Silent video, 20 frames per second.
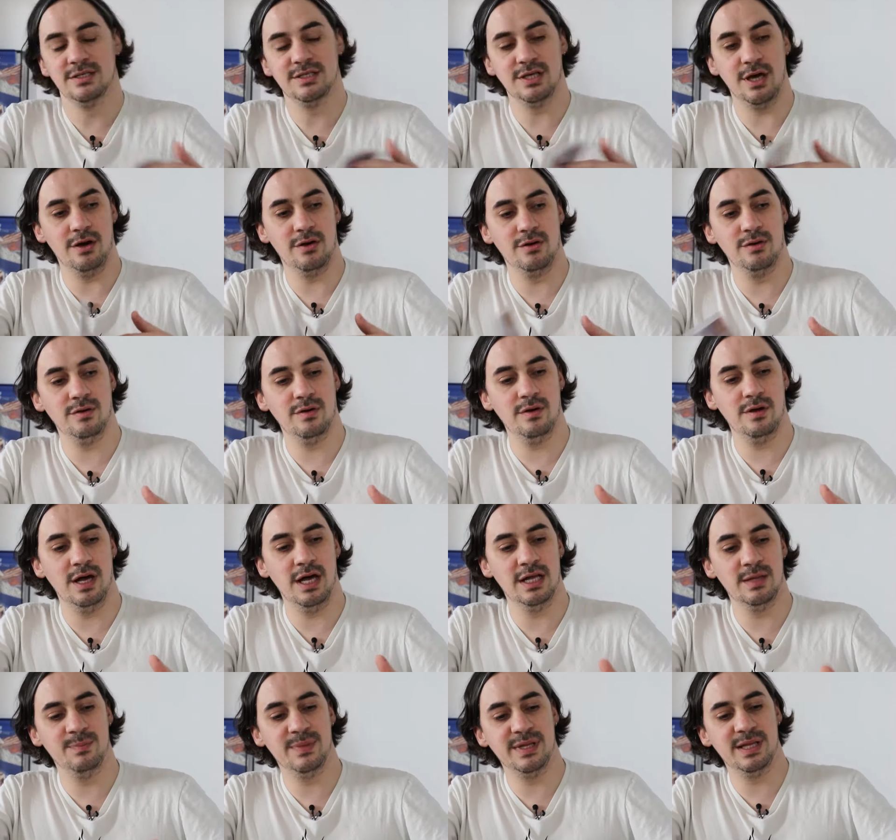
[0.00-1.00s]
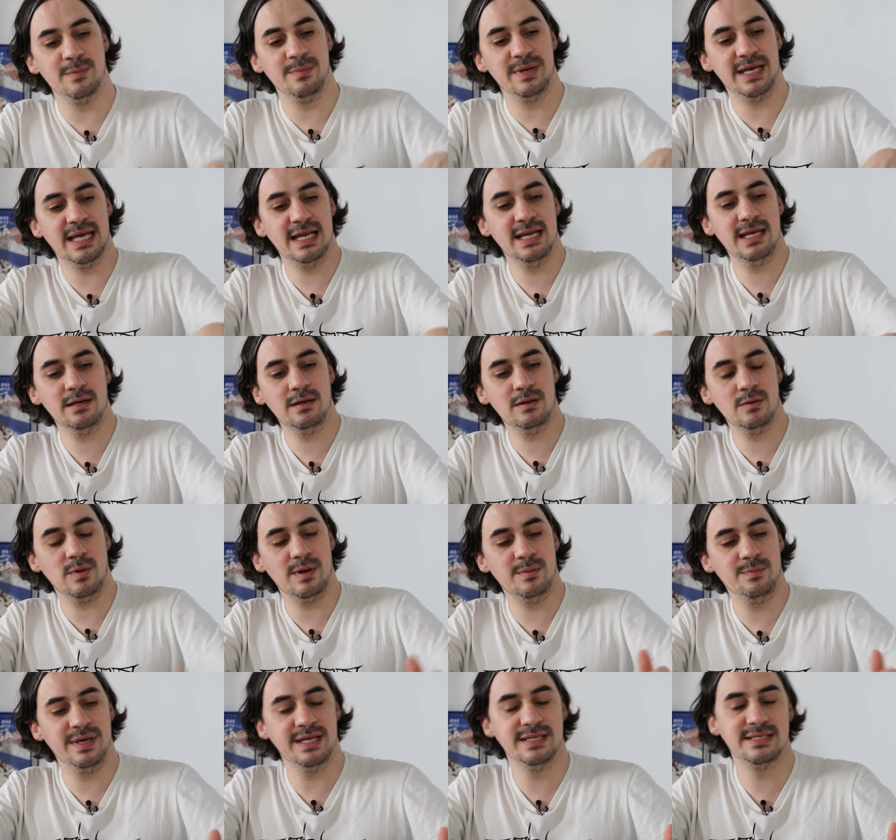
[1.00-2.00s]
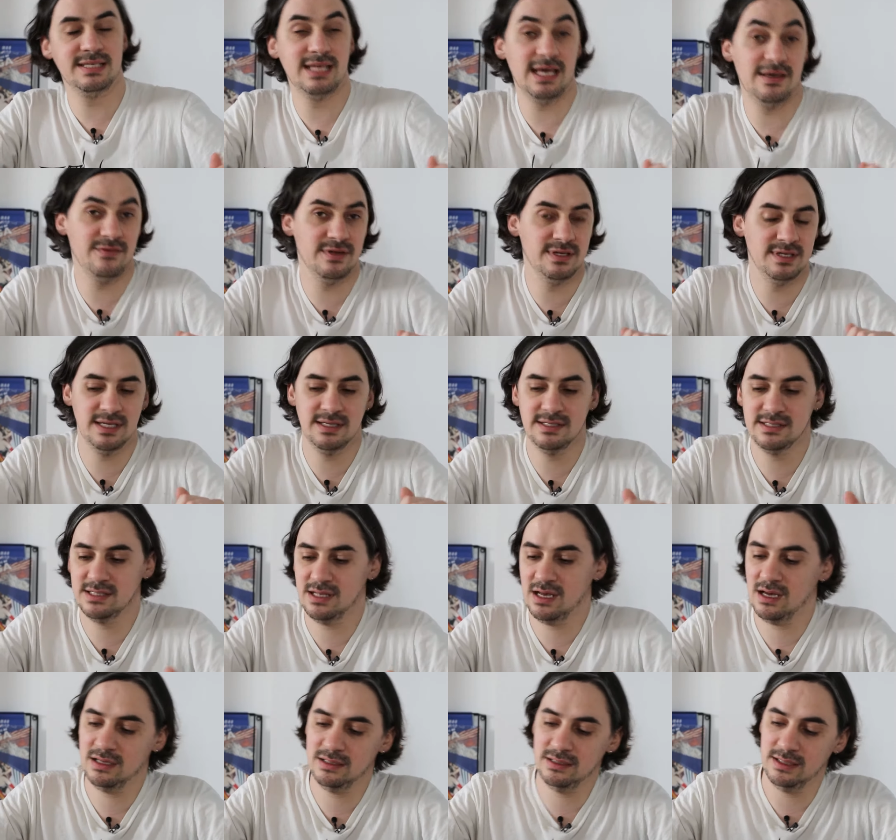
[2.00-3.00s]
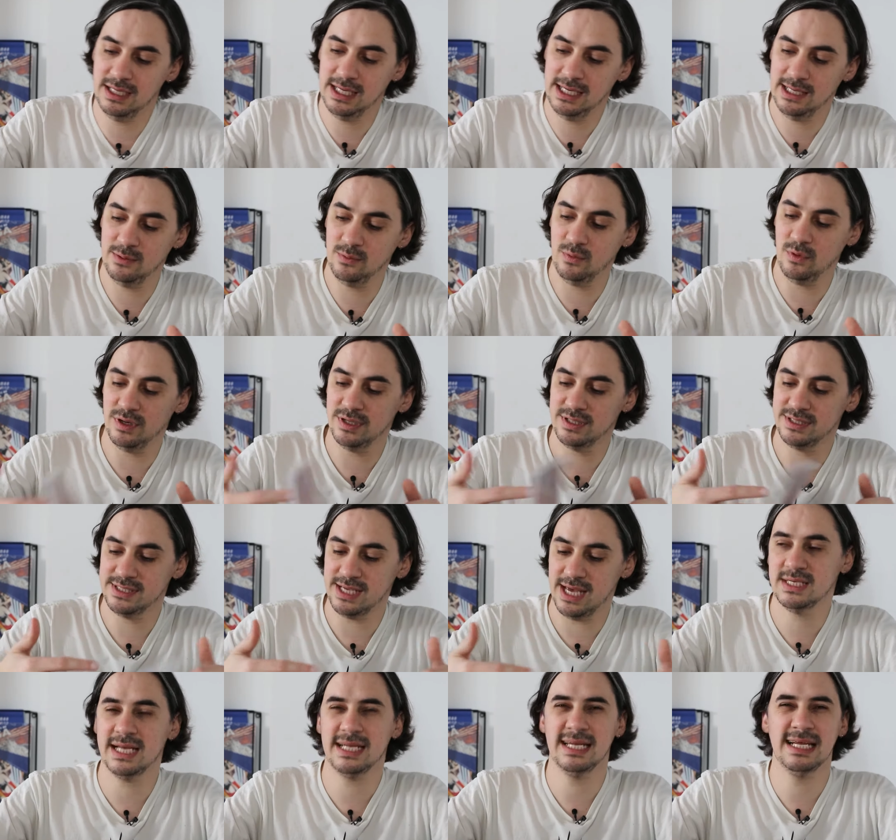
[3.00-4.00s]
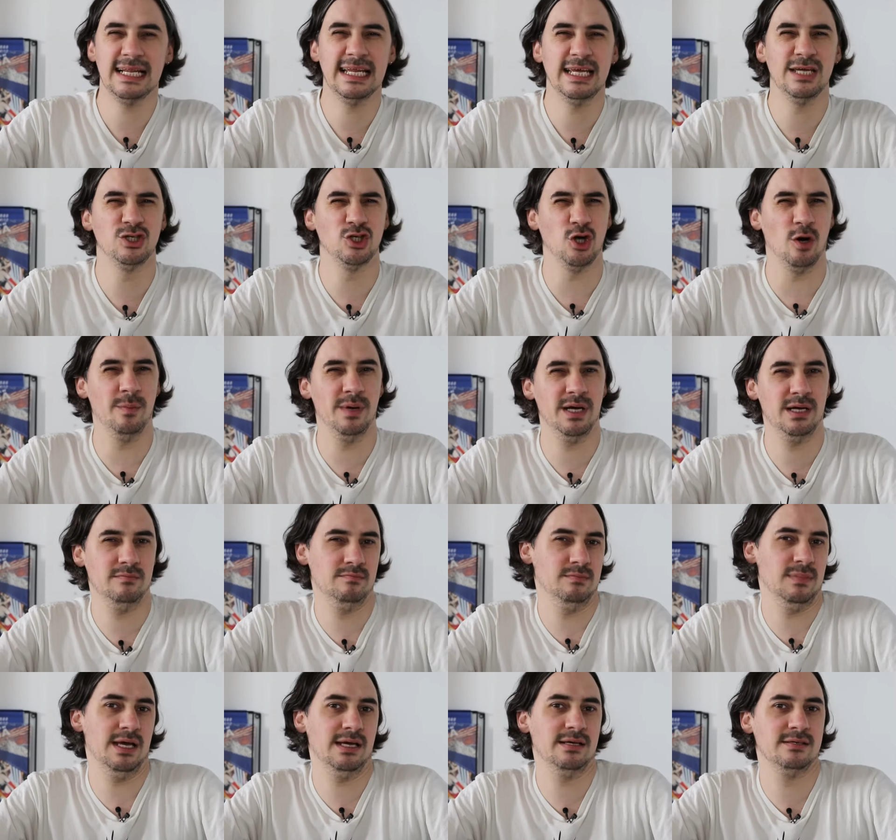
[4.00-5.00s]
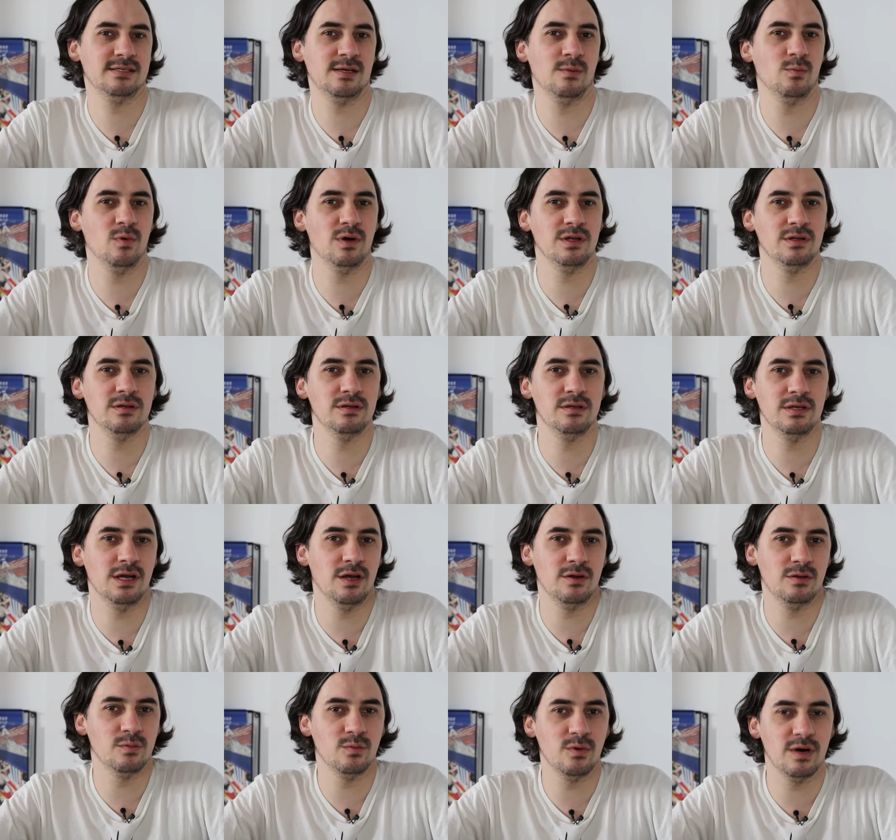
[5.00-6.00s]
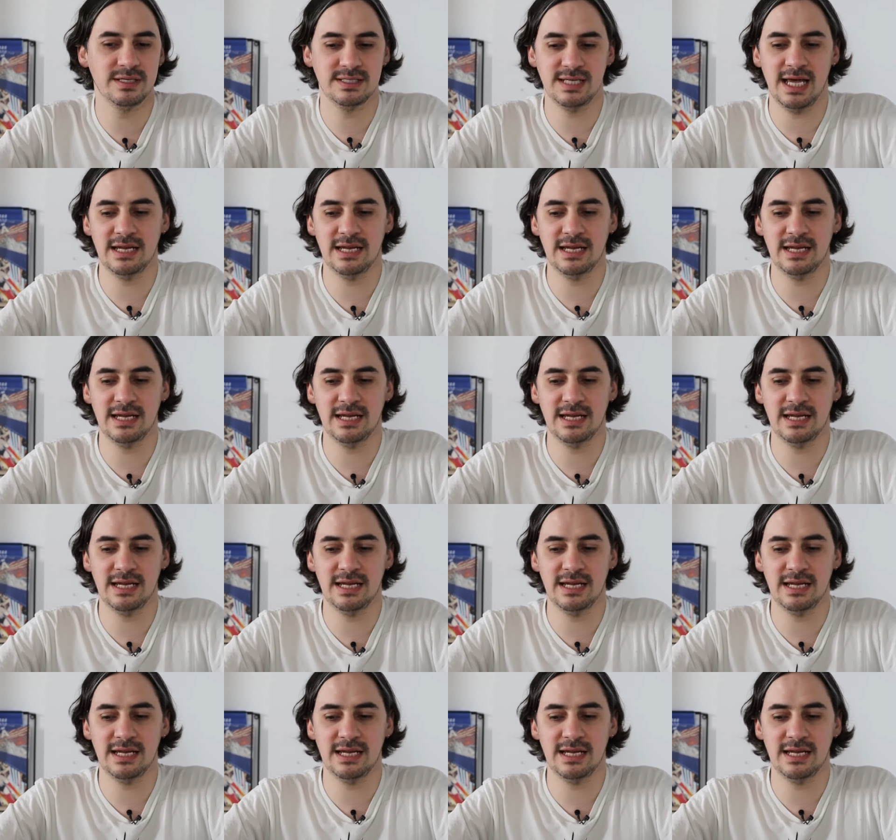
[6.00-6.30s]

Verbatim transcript: So at the beginning, when Peter David did start, he was technically a jobber, like someone that, you know that worked